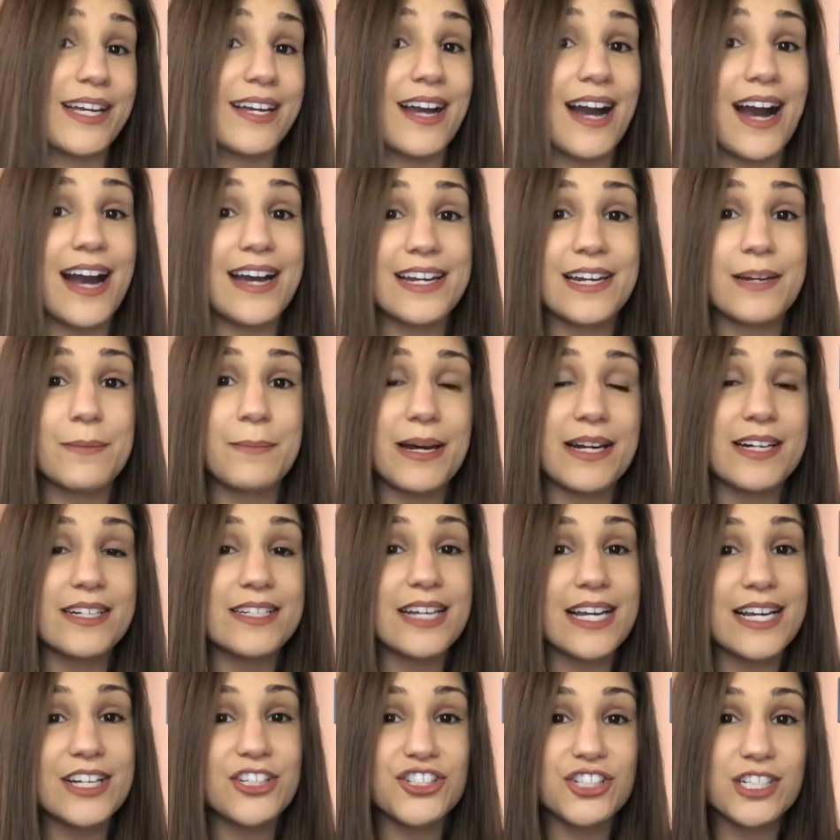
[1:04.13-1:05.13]
guided
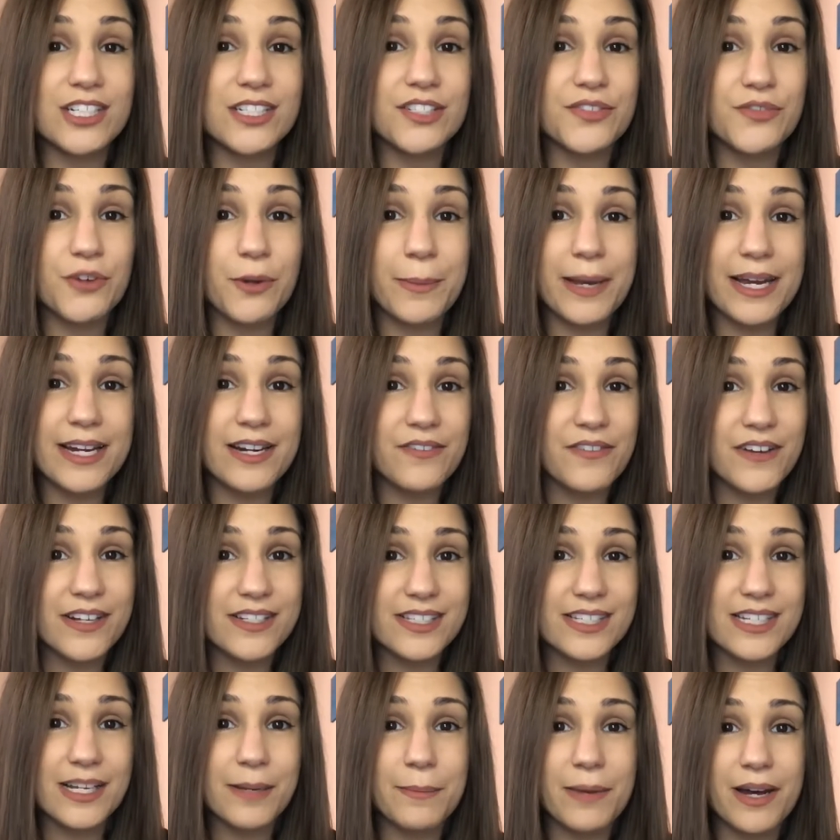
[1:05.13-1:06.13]
meditations for
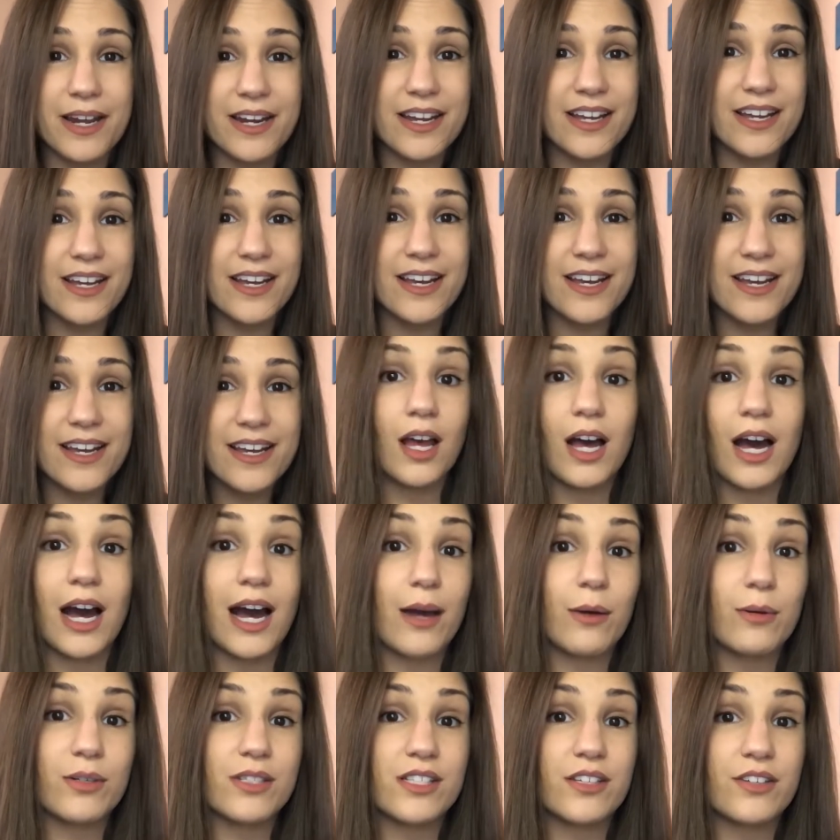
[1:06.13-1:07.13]
manifesting money.
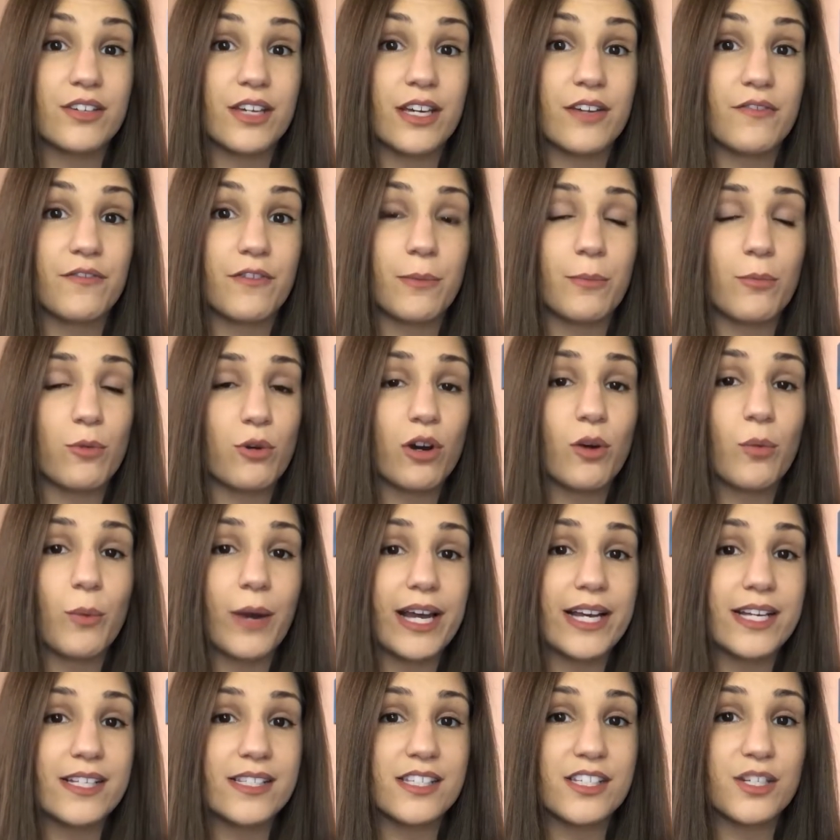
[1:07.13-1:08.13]
I was looking for more
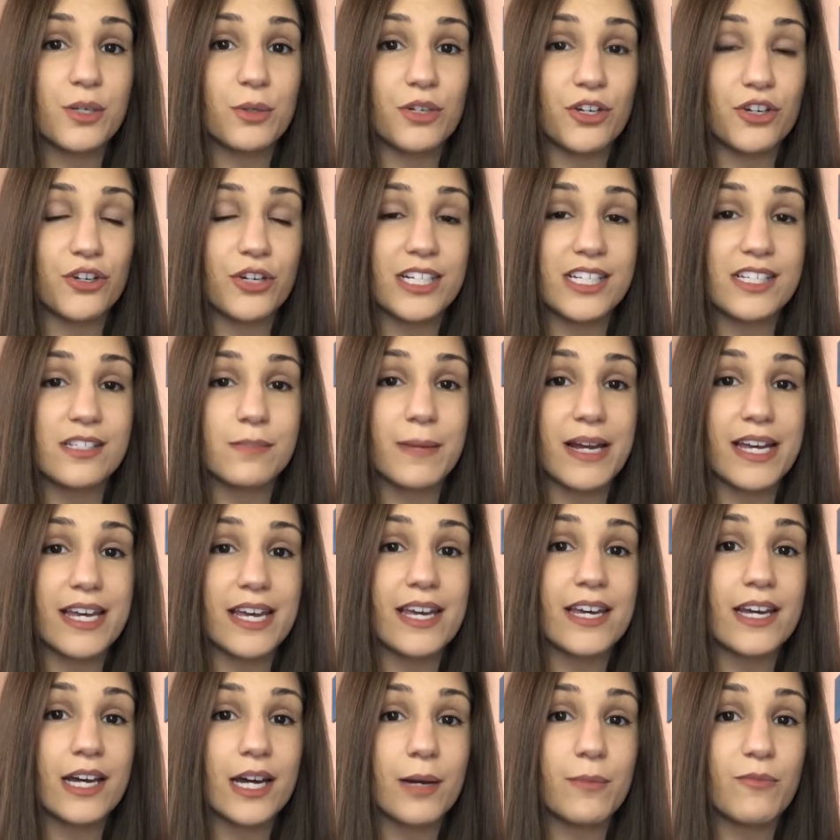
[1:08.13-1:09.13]
ways to increase my
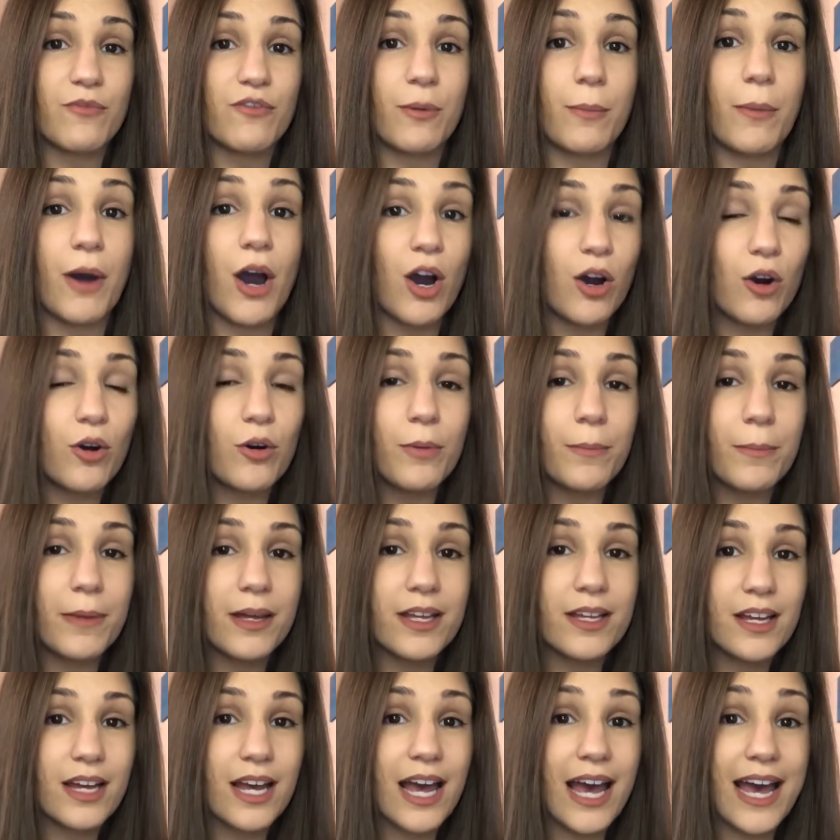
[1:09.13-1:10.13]
income from home.
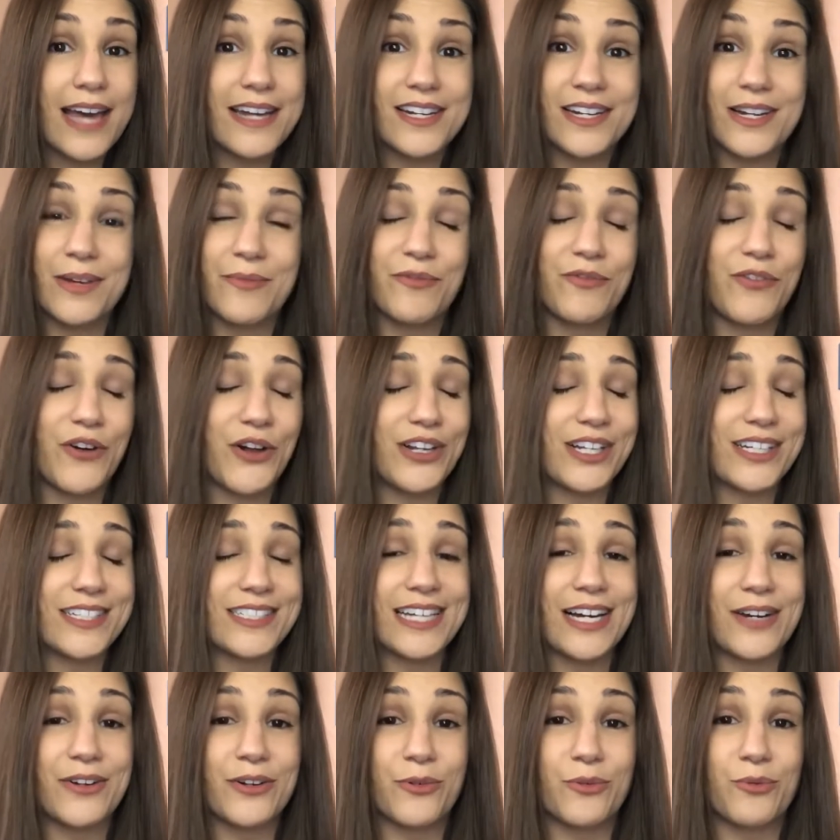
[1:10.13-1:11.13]
Ended up falling
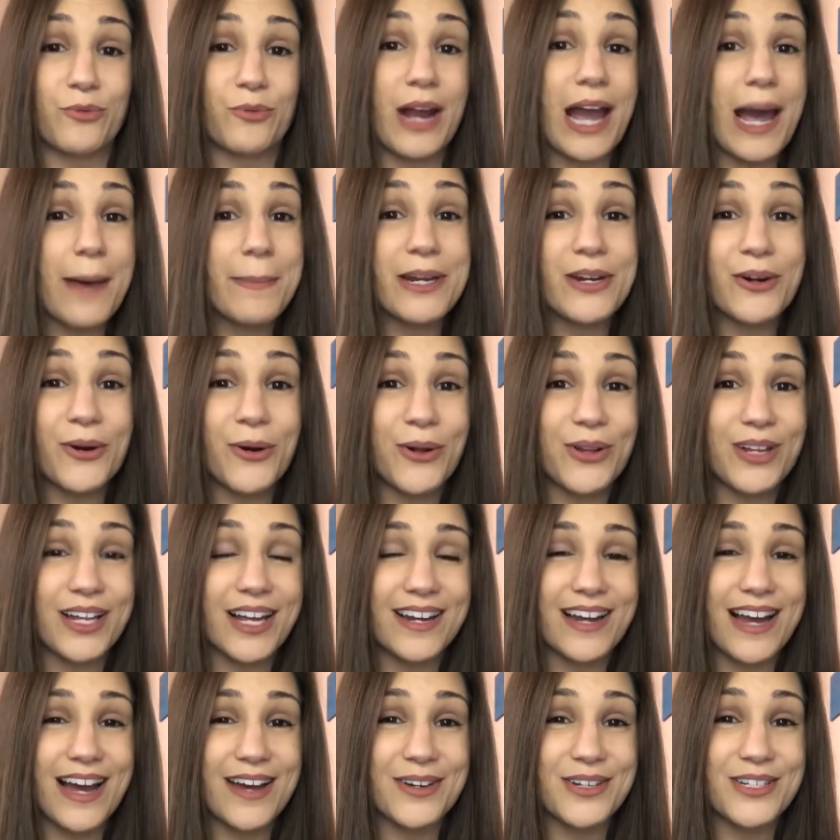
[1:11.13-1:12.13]
down a rabbit hole on
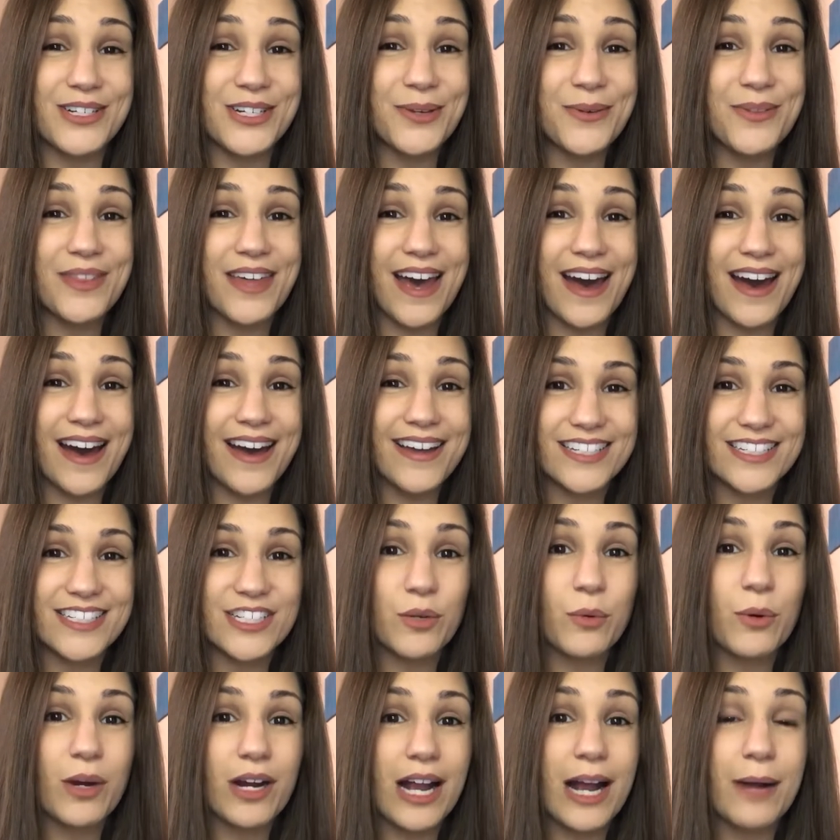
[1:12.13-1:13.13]
how to do that,
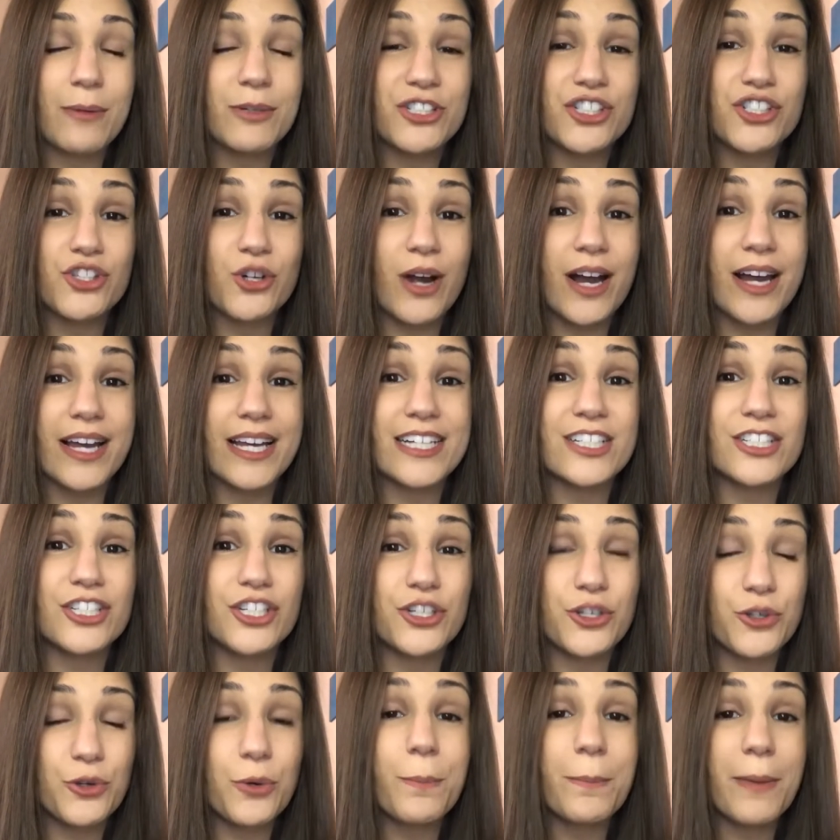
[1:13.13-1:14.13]
to where I was trying
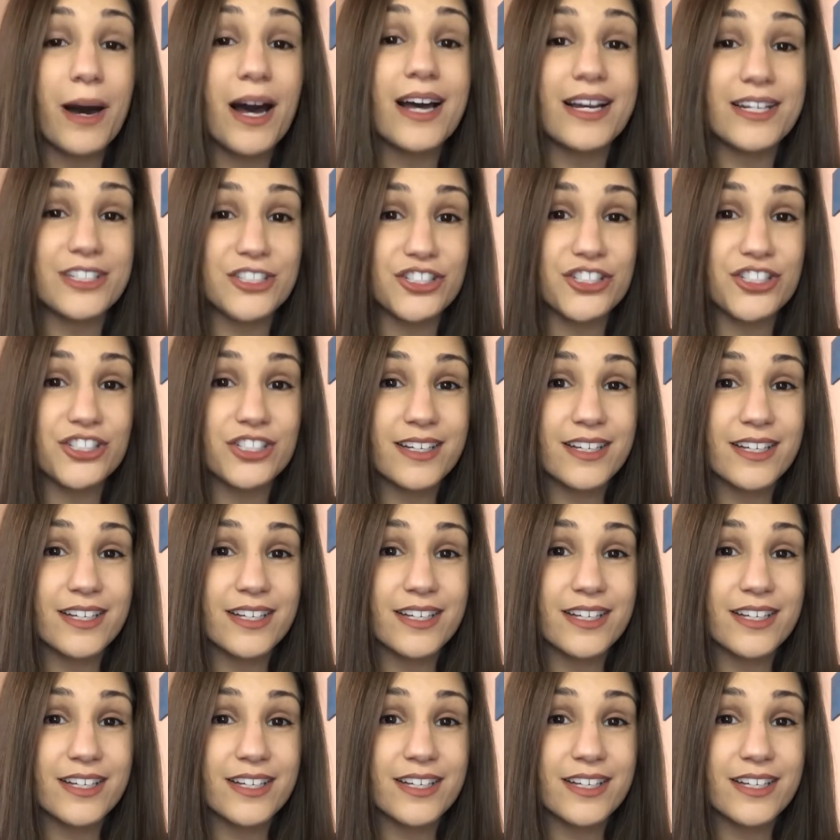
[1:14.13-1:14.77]
too much,